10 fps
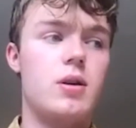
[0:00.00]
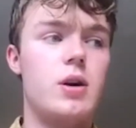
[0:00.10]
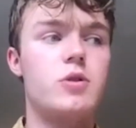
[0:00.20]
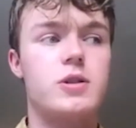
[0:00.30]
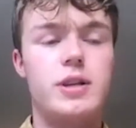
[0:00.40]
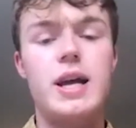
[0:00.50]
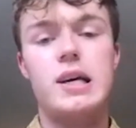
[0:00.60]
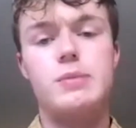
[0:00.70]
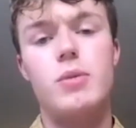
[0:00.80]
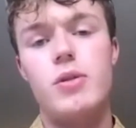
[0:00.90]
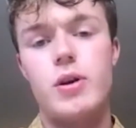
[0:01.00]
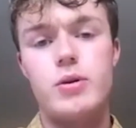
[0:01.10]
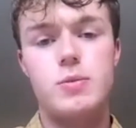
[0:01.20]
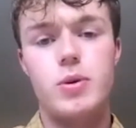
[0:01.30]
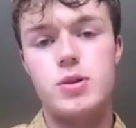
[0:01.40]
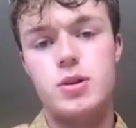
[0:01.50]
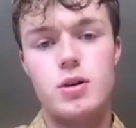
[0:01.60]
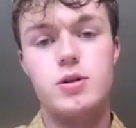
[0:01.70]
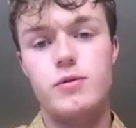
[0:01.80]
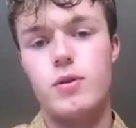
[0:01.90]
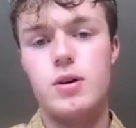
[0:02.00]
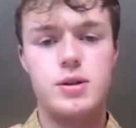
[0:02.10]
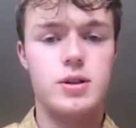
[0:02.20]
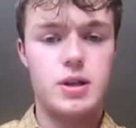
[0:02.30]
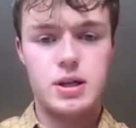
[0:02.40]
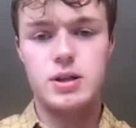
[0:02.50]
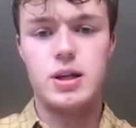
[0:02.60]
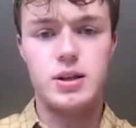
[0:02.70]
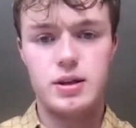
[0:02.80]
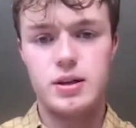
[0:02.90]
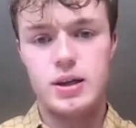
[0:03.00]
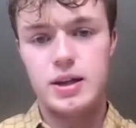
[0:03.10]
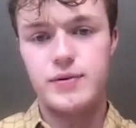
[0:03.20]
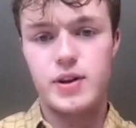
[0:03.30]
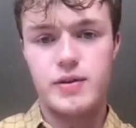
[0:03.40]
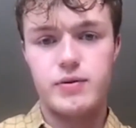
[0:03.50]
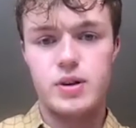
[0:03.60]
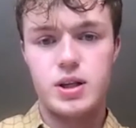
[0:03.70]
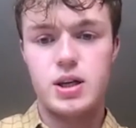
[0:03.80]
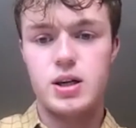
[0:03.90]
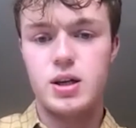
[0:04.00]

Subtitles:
the next month I was supposed to go to France and live there for a year.